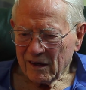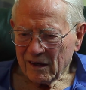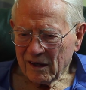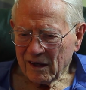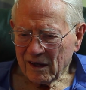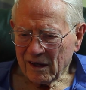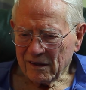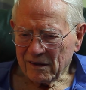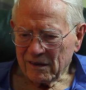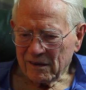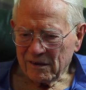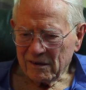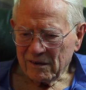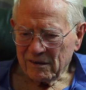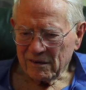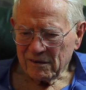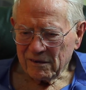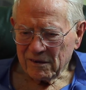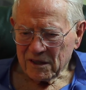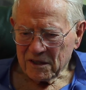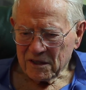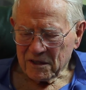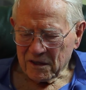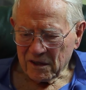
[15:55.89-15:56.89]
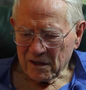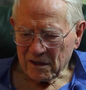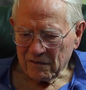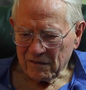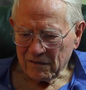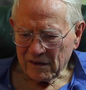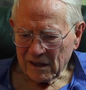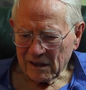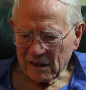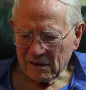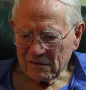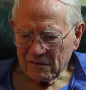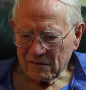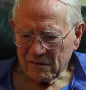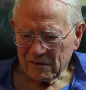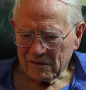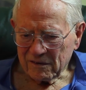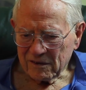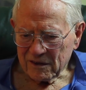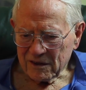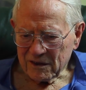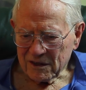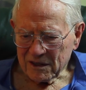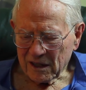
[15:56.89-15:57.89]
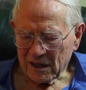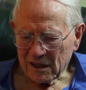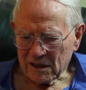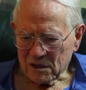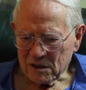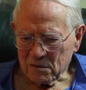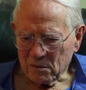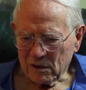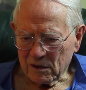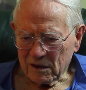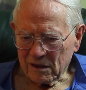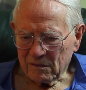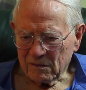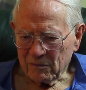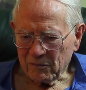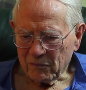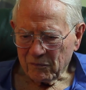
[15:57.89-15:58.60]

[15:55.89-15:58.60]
and the reserving of judgment,